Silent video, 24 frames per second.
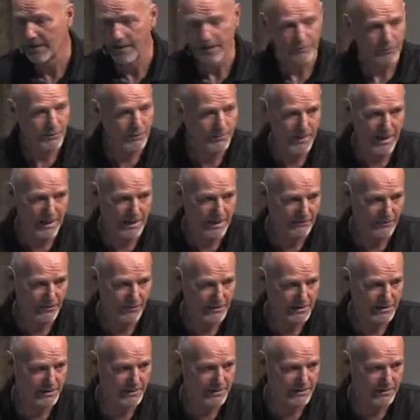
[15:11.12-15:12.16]
We might have
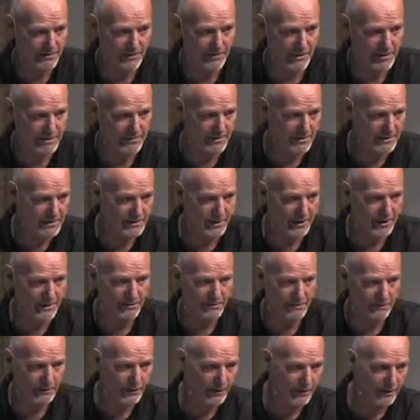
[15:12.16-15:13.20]
our disagreements
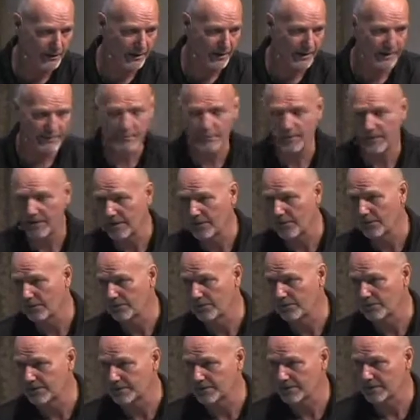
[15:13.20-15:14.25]
on their liberty
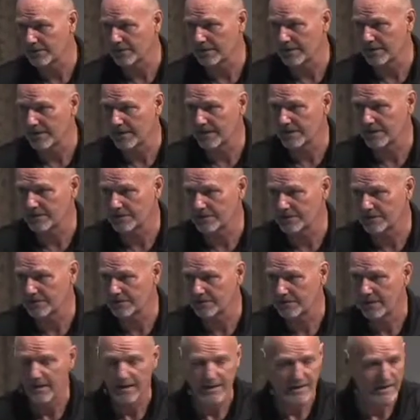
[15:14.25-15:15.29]
over certain
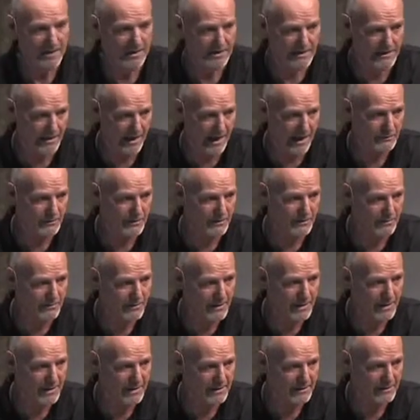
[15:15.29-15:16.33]
issues. It's up to
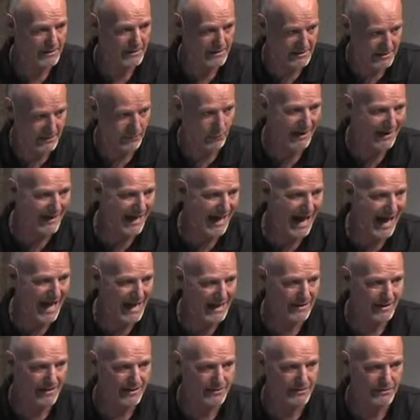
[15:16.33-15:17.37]
me to see what I
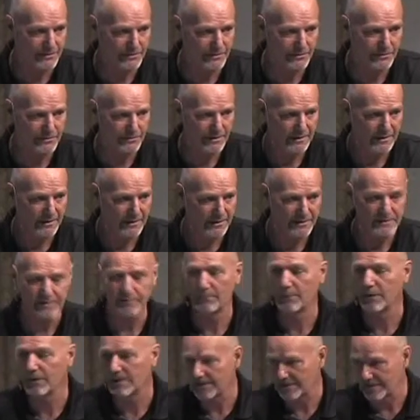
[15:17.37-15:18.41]
can do to
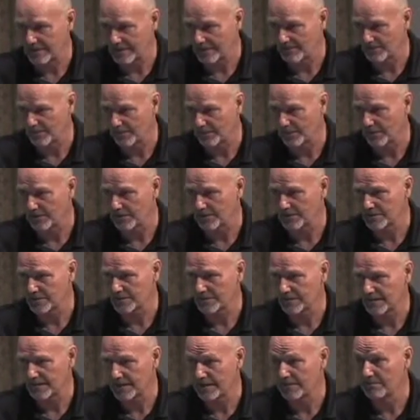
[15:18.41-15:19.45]
put them first
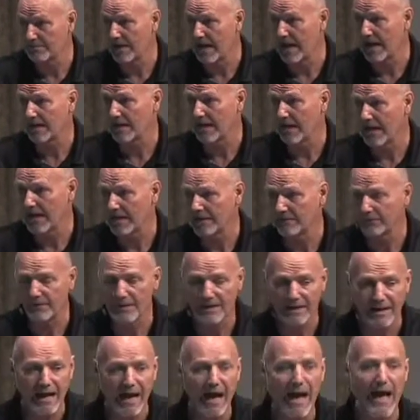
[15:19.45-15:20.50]
in my life.
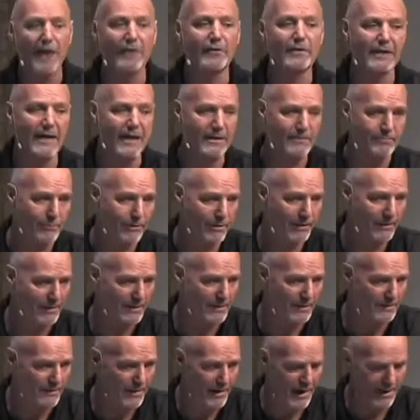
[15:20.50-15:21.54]
How can I build
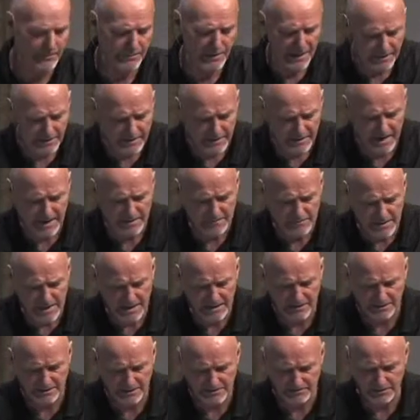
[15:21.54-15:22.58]
them up? How can I
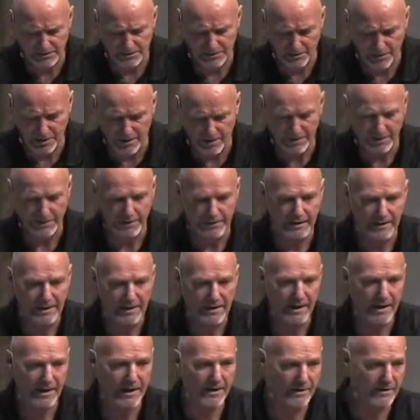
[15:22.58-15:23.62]
make them stronger
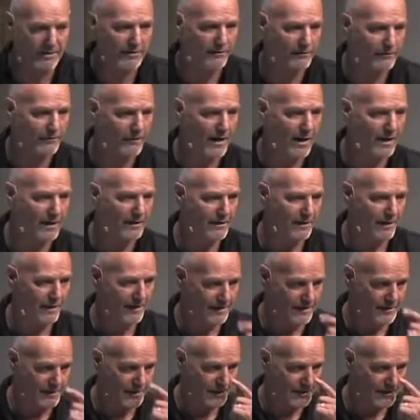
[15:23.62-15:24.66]
uh, in their faith
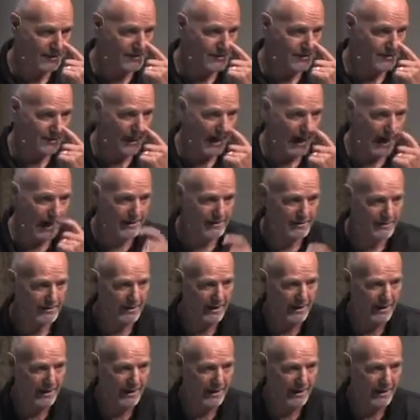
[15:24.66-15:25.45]
in Jesus Christ?